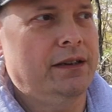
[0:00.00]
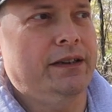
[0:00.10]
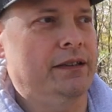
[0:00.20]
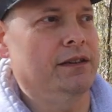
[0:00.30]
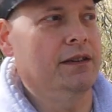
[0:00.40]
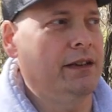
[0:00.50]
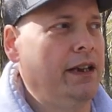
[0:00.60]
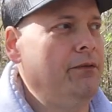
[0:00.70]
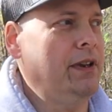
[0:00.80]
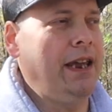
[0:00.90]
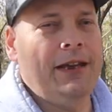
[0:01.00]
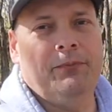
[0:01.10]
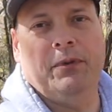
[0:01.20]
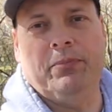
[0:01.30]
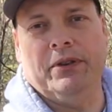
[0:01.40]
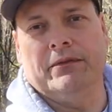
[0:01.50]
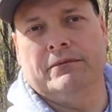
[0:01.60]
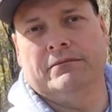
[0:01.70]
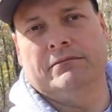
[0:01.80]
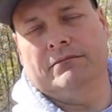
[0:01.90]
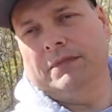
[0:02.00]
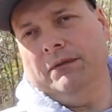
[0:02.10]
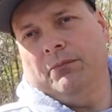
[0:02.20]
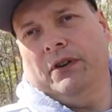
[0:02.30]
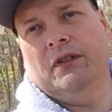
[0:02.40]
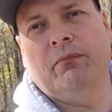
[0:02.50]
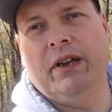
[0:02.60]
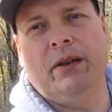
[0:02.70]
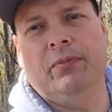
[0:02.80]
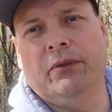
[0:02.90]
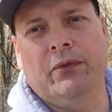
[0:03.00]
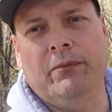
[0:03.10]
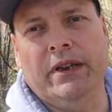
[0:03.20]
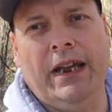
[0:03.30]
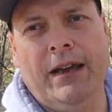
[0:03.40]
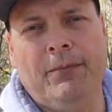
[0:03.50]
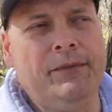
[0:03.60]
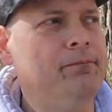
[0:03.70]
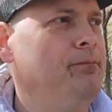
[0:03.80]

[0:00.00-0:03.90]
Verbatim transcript: and love to camp up here. Love to bring somebody up here with me camping.